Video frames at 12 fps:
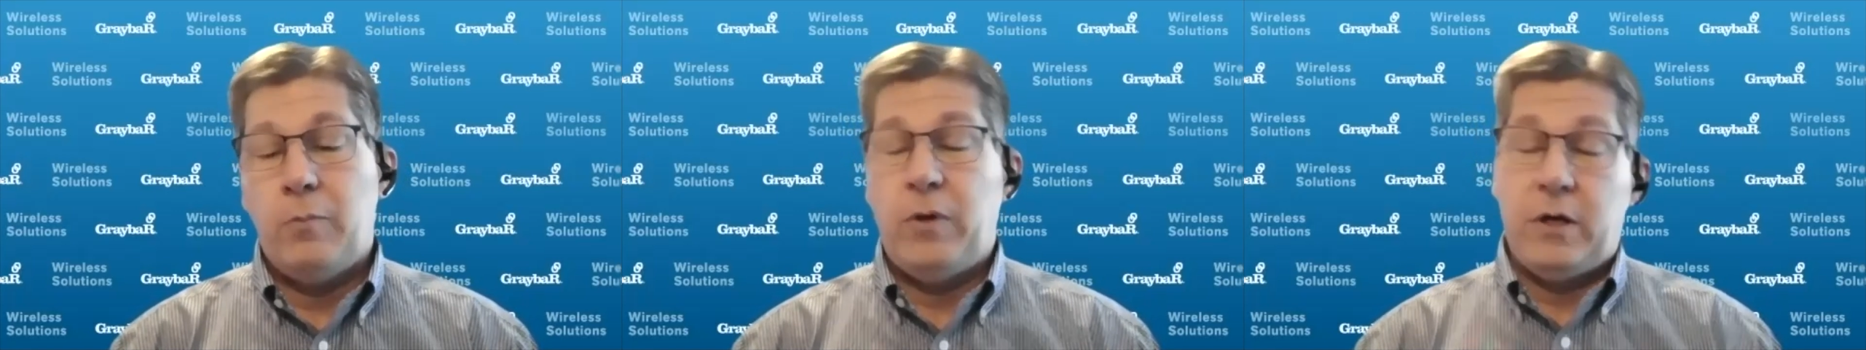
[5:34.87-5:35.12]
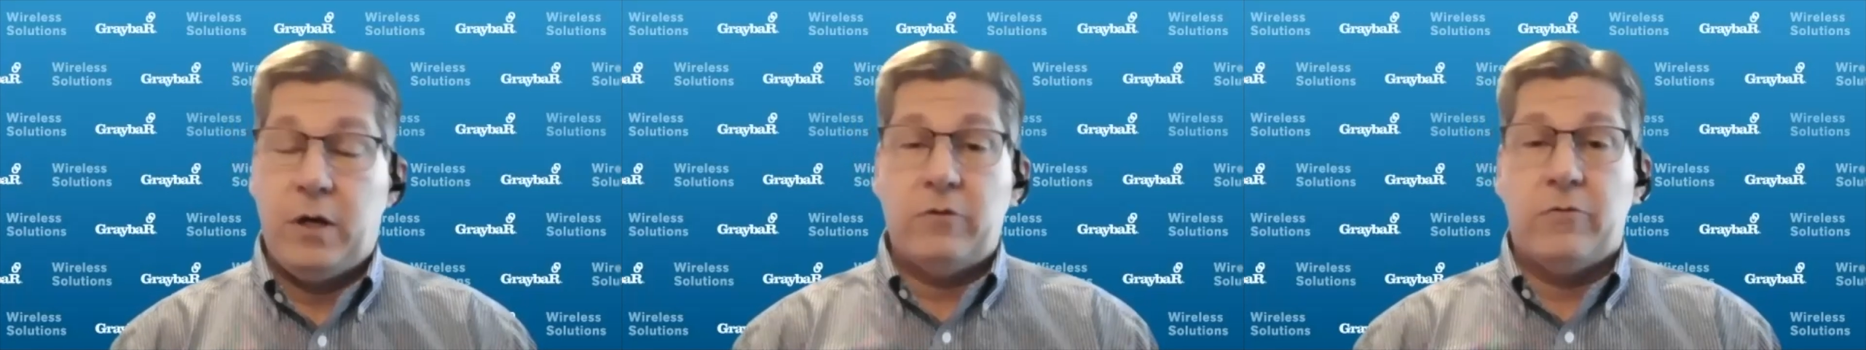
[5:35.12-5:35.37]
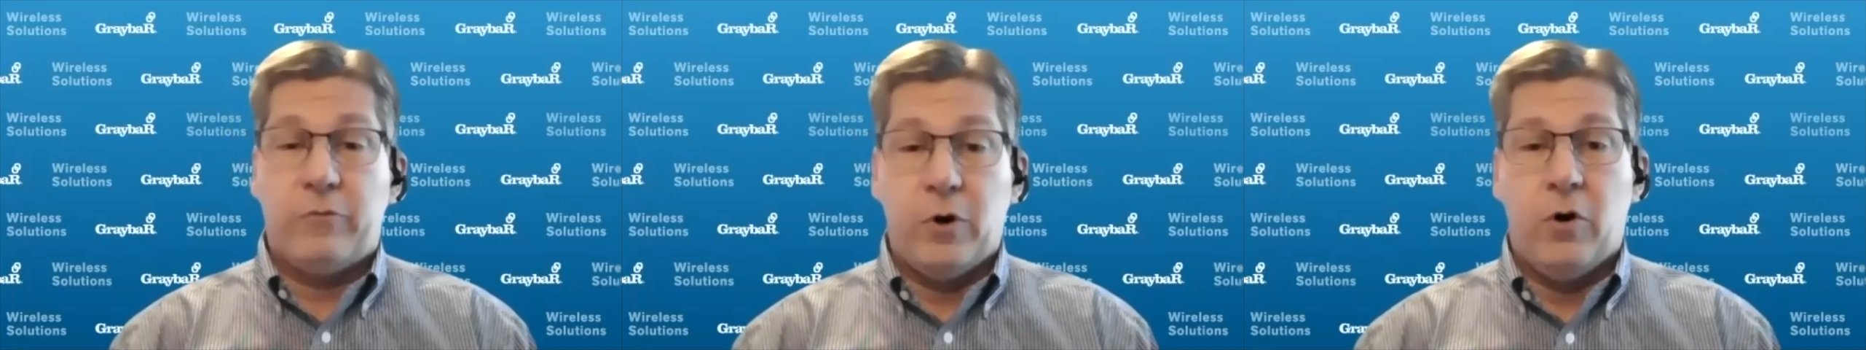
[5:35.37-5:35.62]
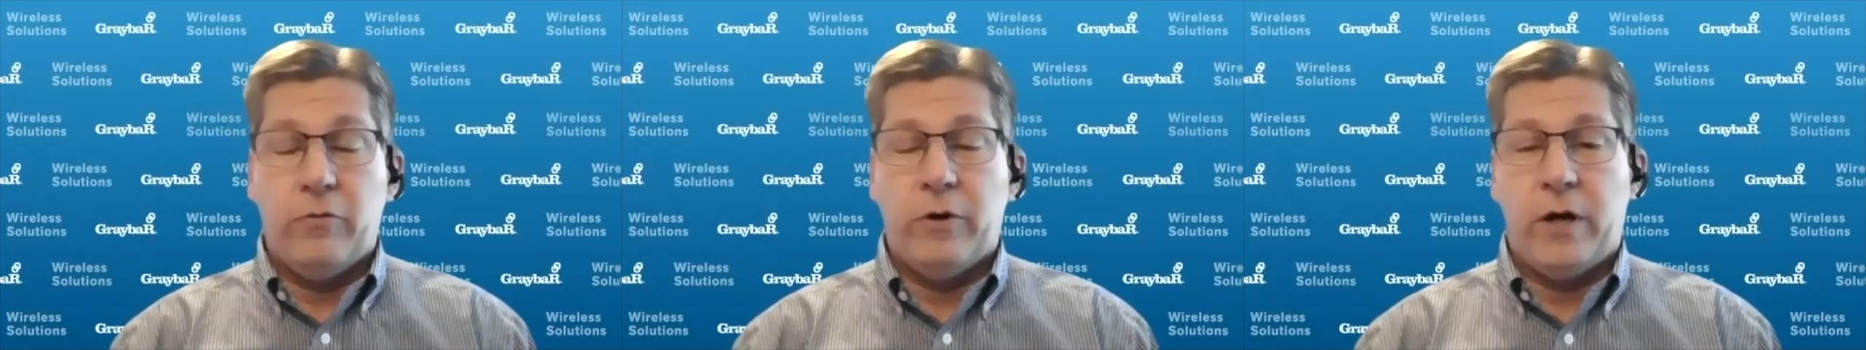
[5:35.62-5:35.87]
because of
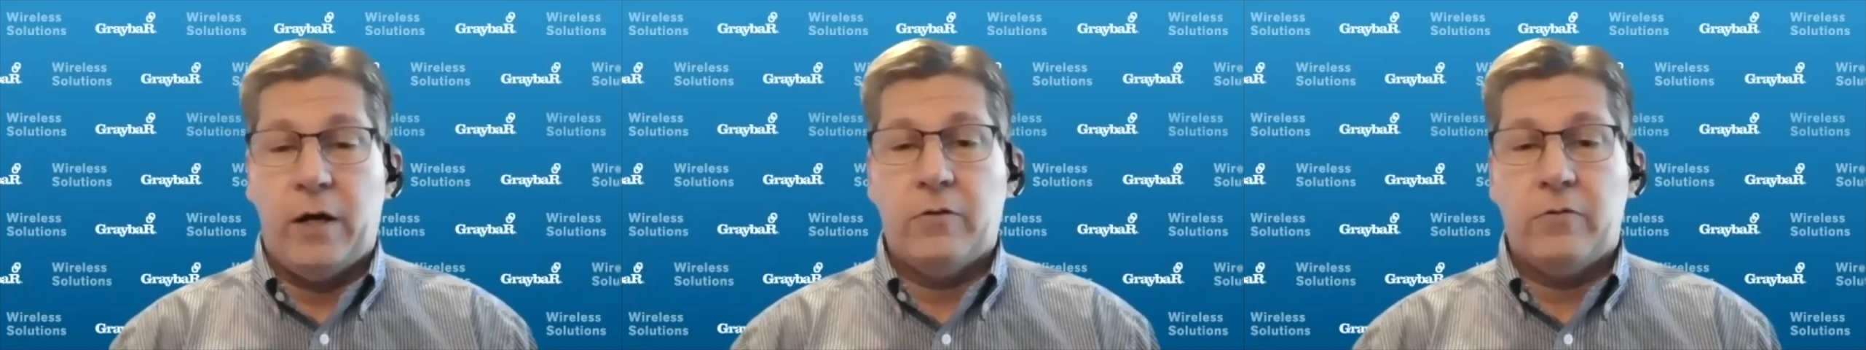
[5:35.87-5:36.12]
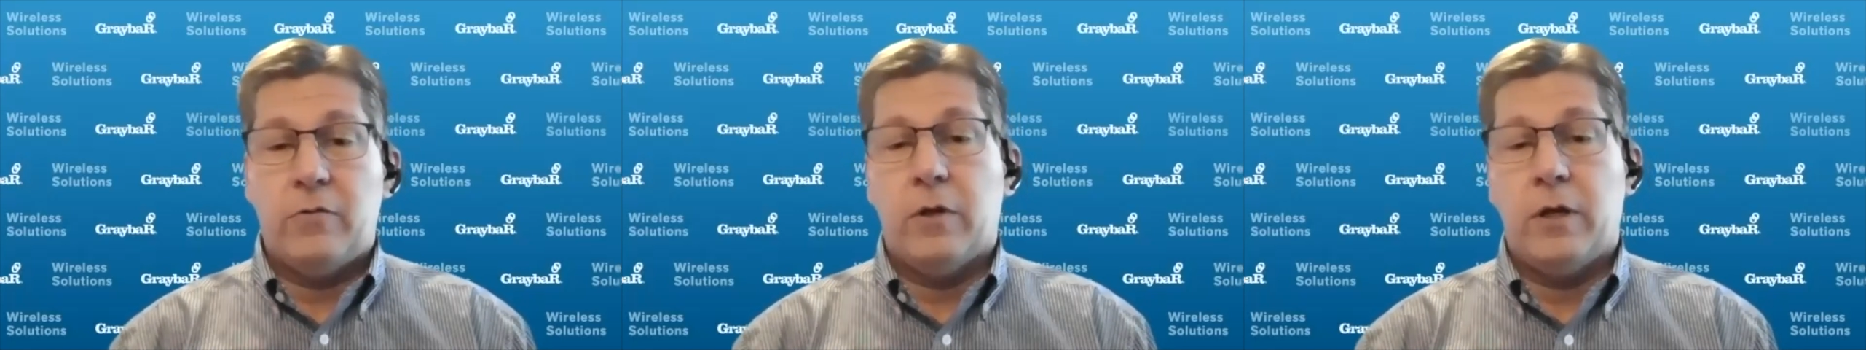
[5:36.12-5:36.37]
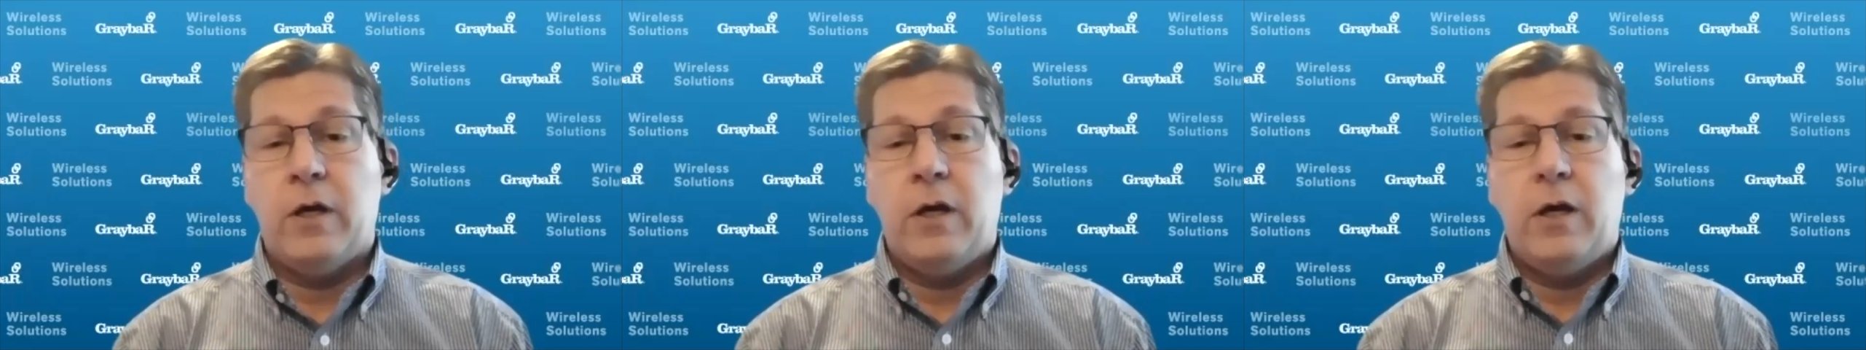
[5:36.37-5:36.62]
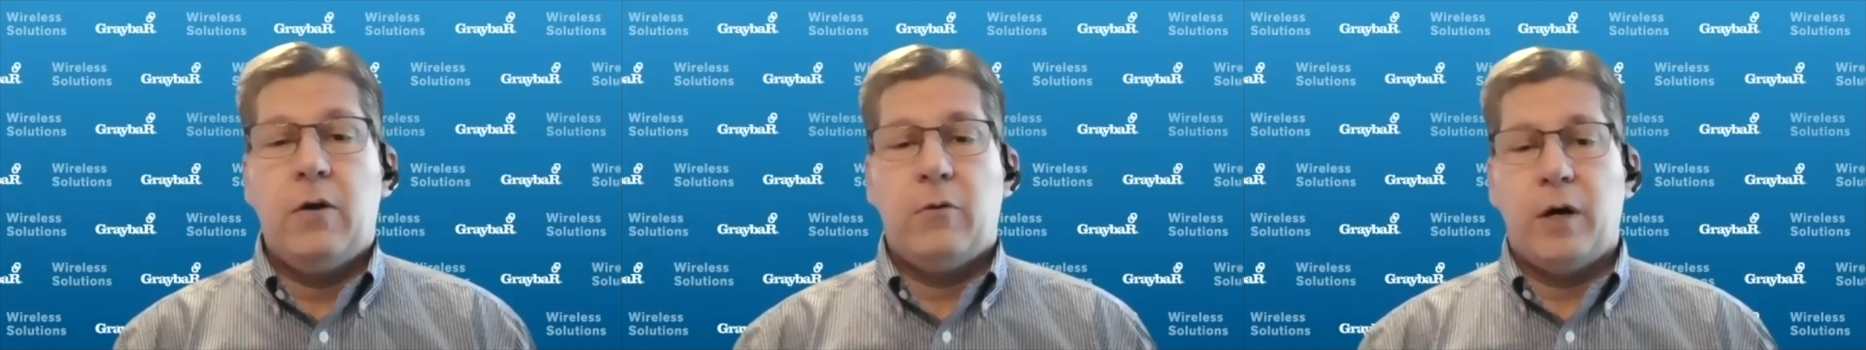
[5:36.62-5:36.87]
COVID, honestly,
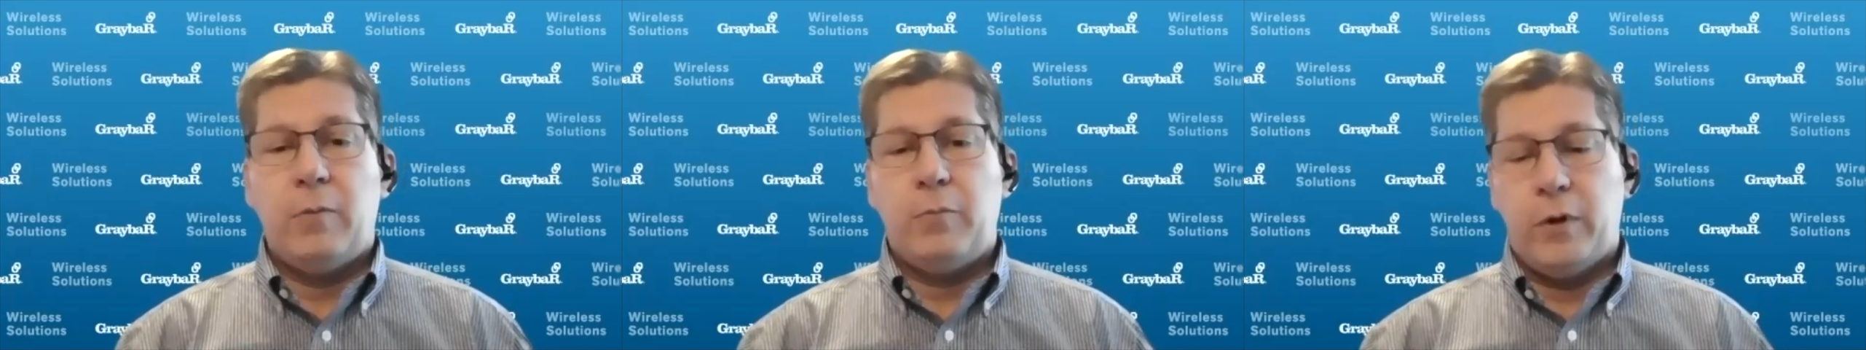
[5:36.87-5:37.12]
right?